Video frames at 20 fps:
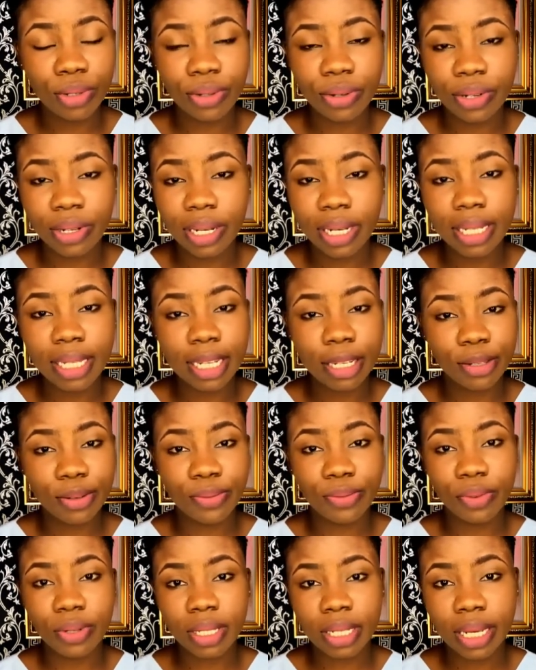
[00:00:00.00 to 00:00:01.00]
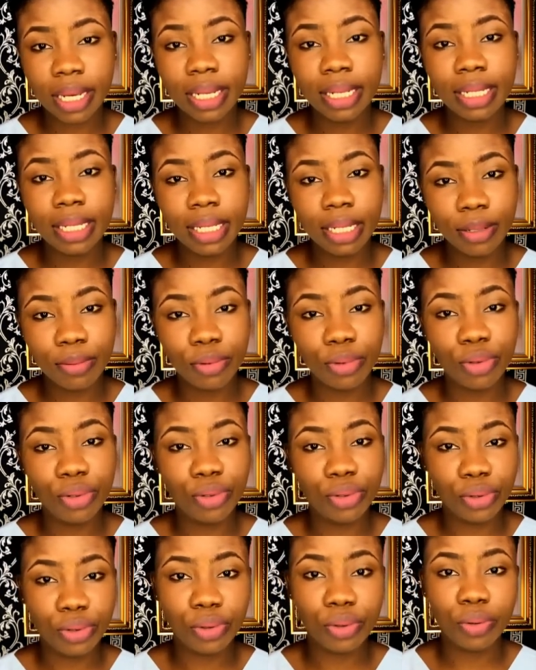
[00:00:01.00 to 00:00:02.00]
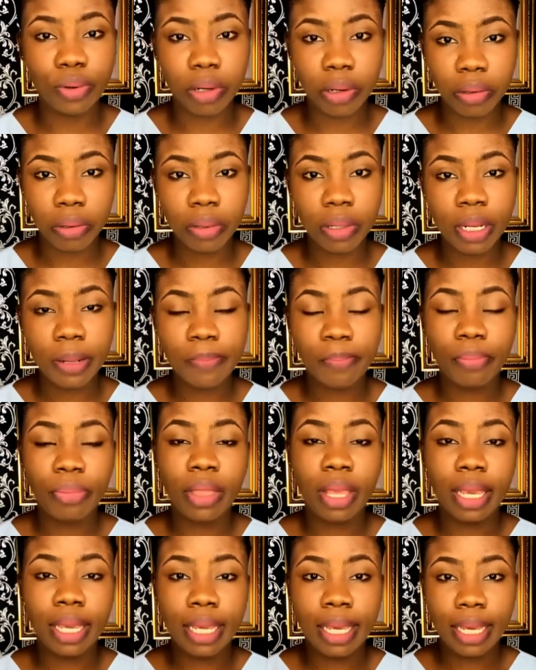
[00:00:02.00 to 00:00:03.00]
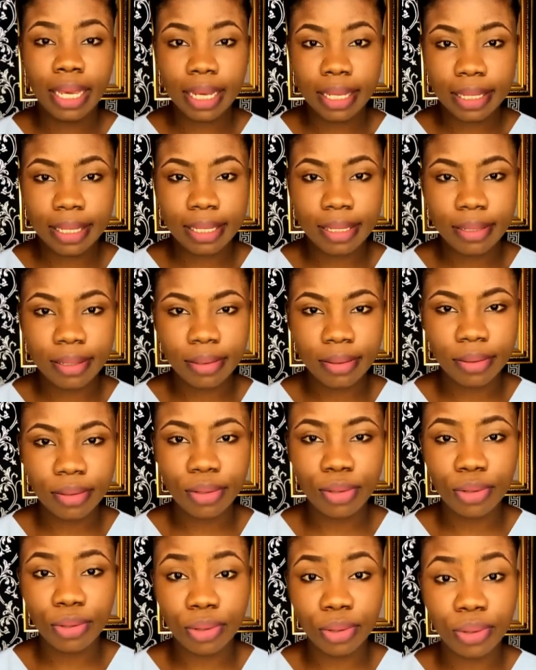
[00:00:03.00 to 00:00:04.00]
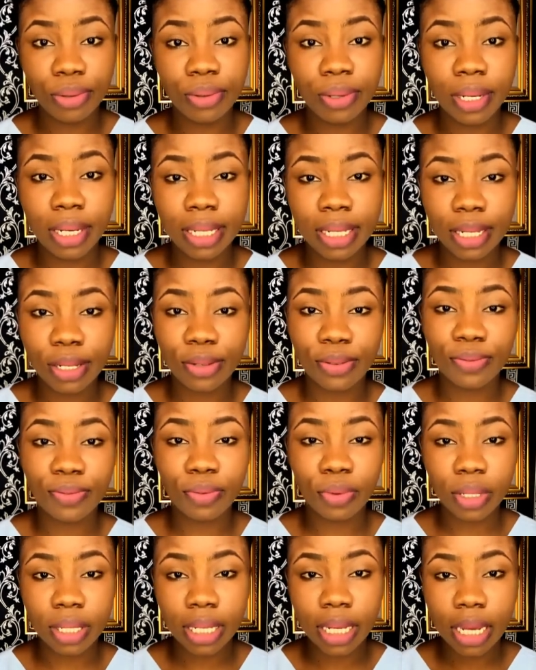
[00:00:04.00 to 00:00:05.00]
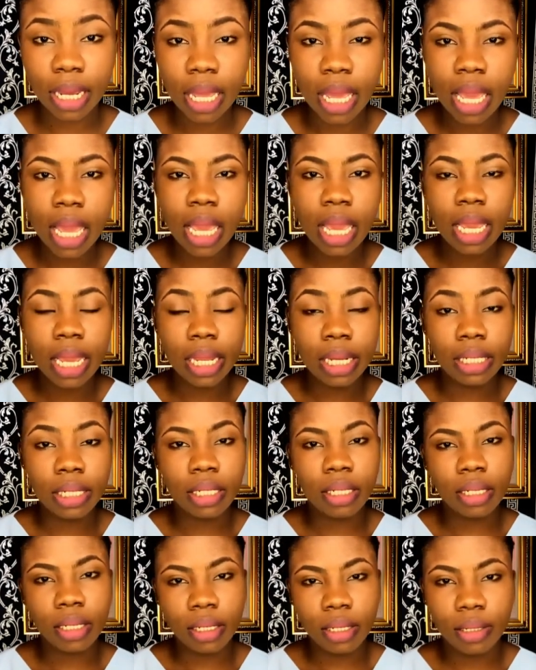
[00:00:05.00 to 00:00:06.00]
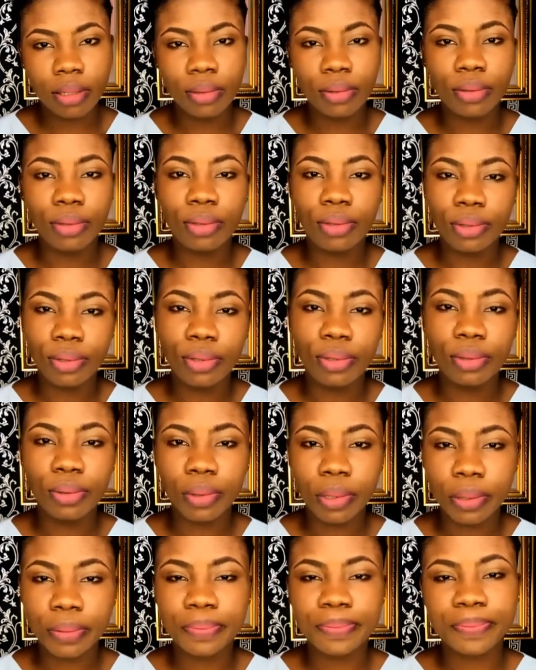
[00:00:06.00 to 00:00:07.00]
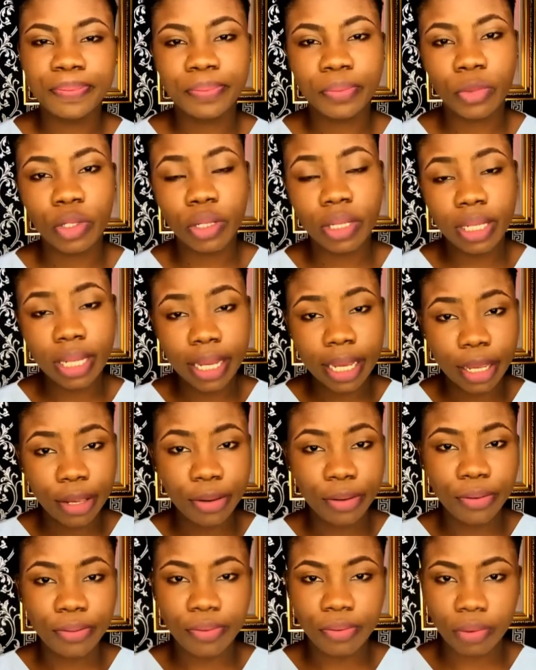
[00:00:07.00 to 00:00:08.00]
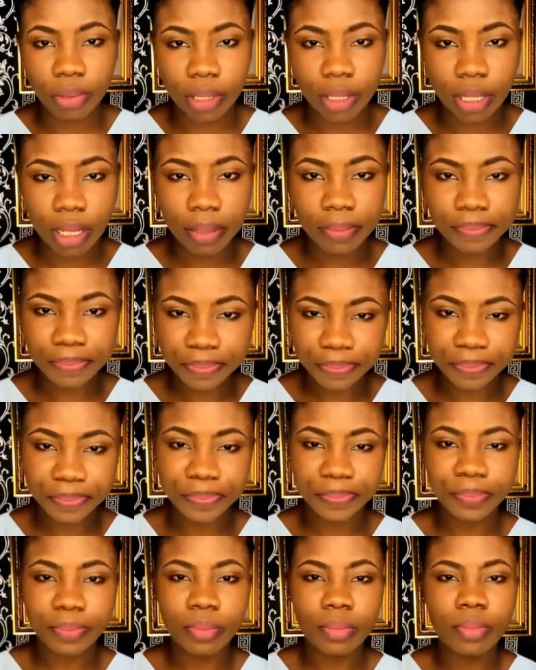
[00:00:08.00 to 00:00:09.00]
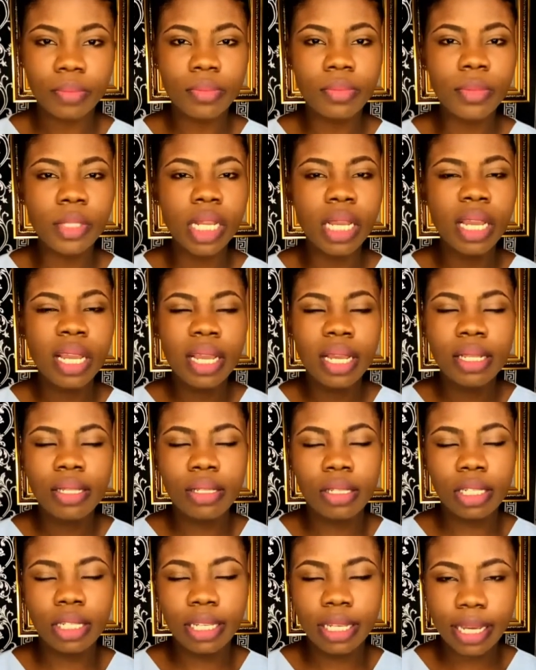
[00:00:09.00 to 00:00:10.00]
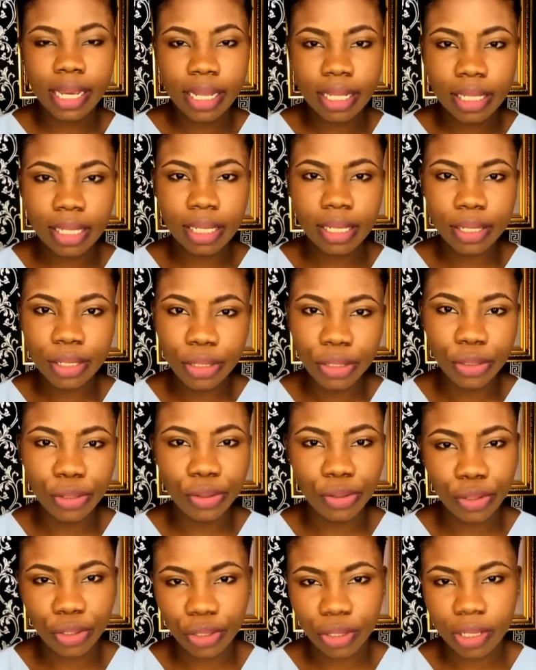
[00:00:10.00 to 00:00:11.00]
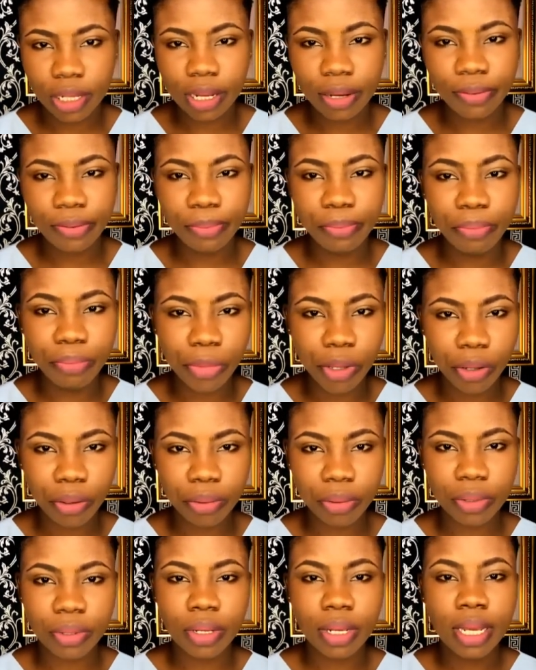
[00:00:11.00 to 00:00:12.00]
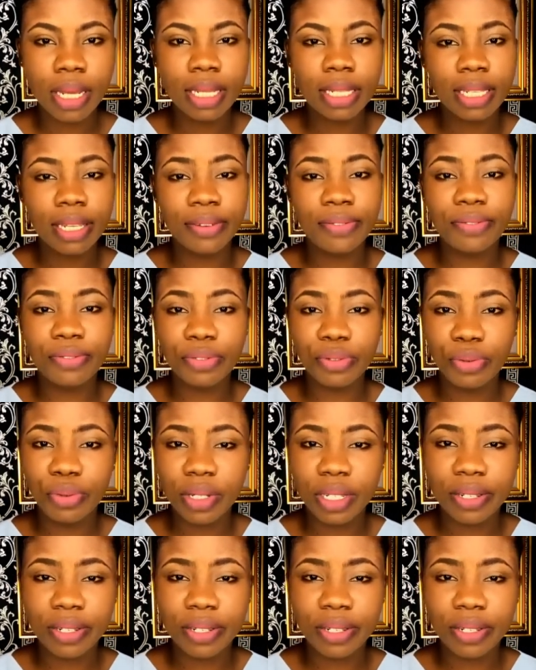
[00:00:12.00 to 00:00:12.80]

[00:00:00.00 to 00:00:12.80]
liters of water a day will do you well. Yes, 2 to 3 liters of water a day will do you well. To take enough water. To get nutritional meals, take food rich